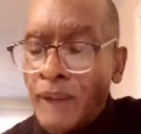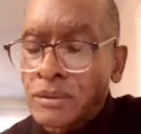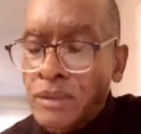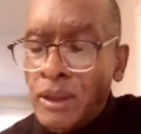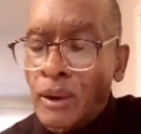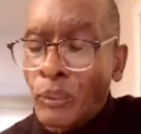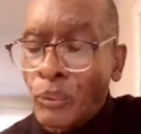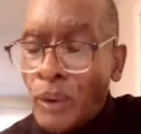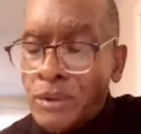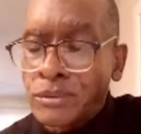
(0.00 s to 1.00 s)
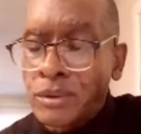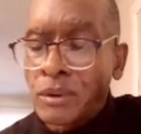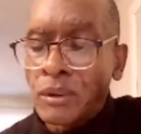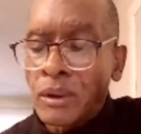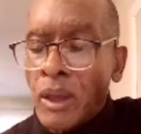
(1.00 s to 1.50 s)
He has not left
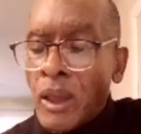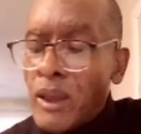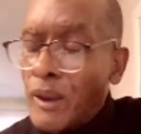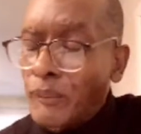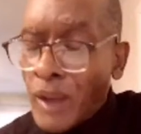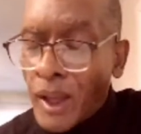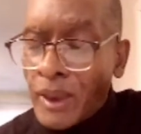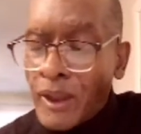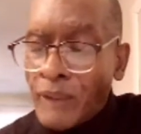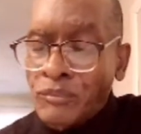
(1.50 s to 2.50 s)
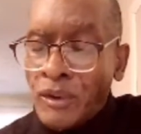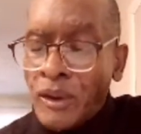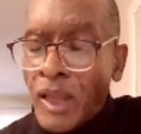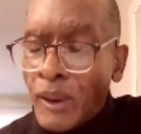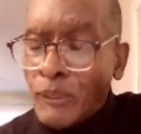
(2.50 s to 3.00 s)
you. Let them know that God
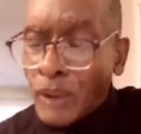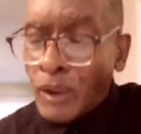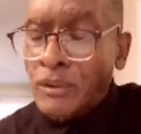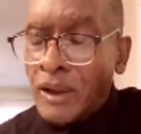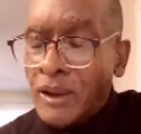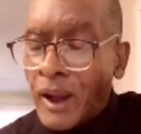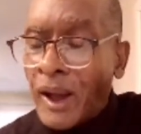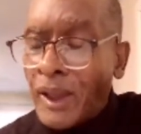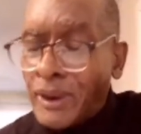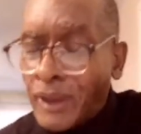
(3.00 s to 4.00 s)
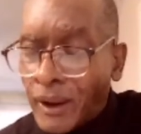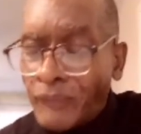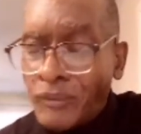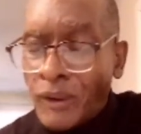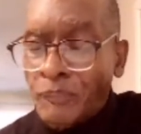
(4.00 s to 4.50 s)
loves them.
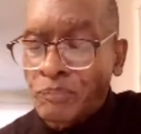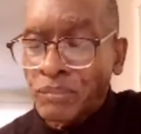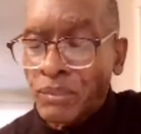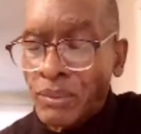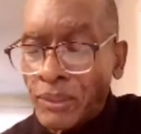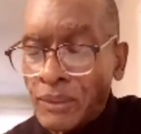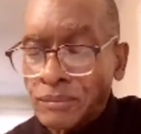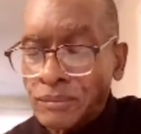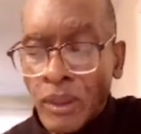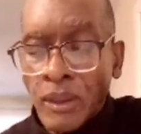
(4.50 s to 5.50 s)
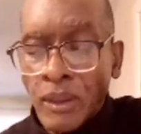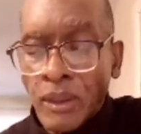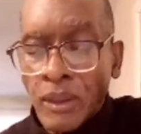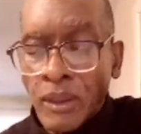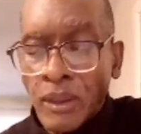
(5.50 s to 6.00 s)
Teach them
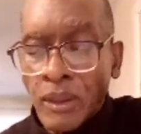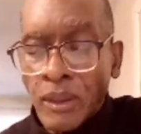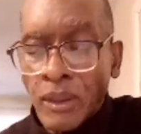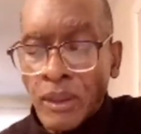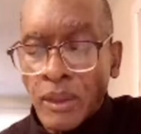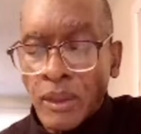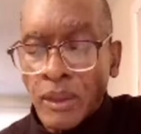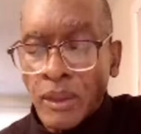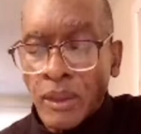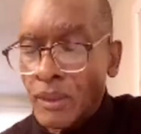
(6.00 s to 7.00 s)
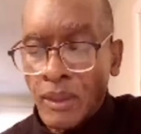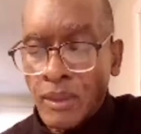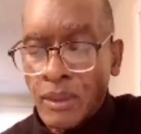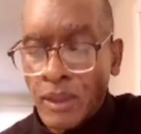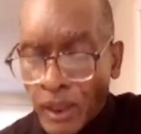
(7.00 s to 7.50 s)
Tell them about
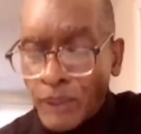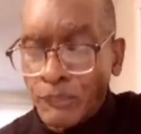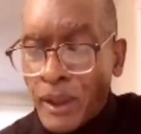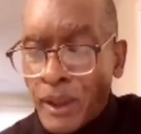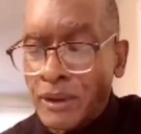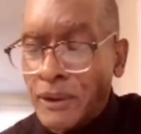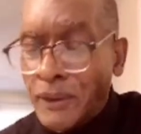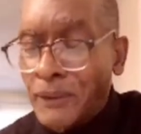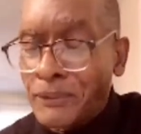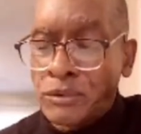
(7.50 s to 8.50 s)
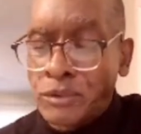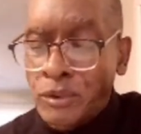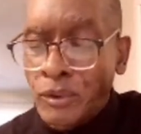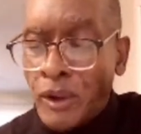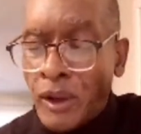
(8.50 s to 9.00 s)
the good news, how
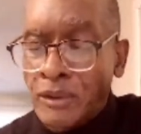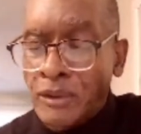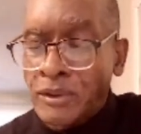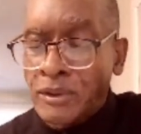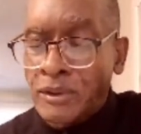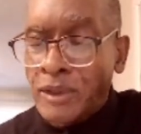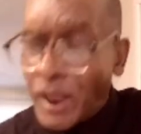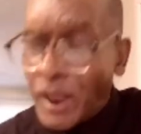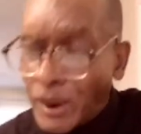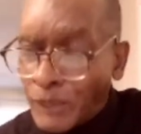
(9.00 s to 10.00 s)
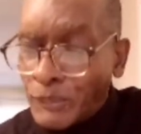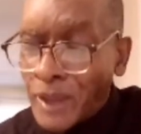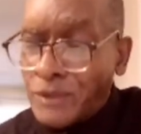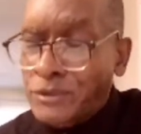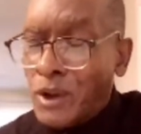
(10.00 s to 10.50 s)
God brought you up. Tell them
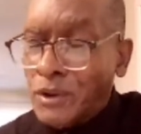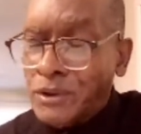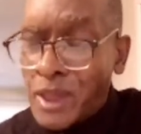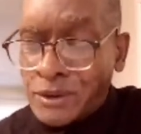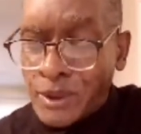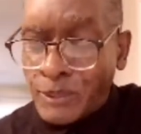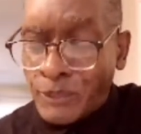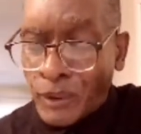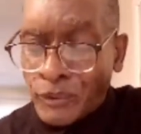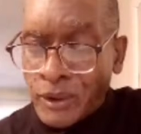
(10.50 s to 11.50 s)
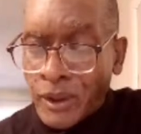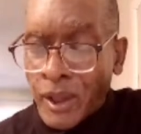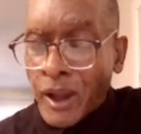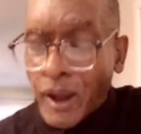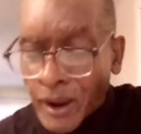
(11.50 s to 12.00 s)
about your testimony,
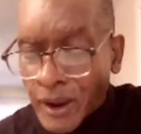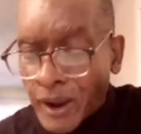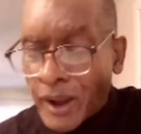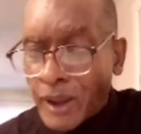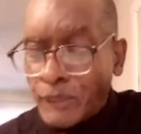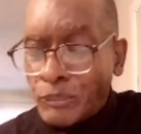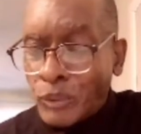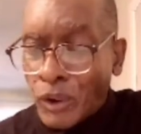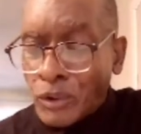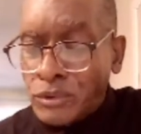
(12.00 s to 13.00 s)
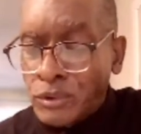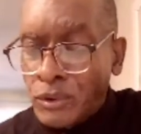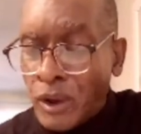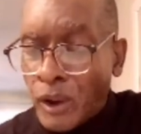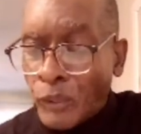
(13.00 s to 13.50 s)
how God brought you
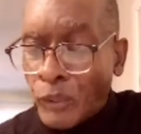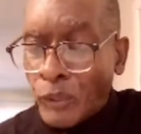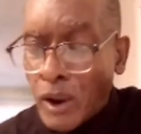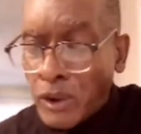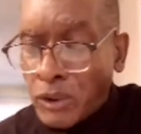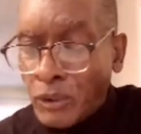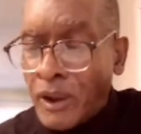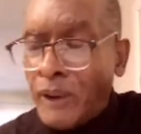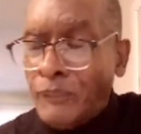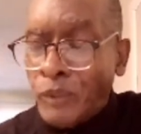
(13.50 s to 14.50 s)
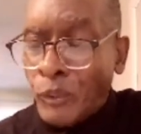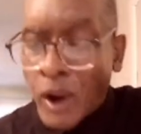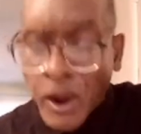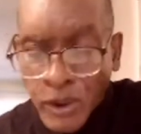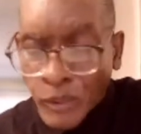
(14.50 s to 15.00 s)
up, where you come from, where
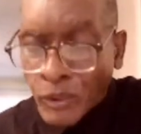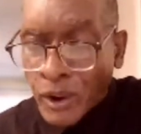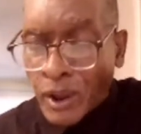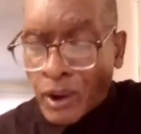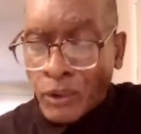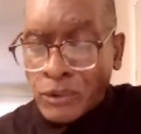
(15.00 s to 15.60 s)
you were lost,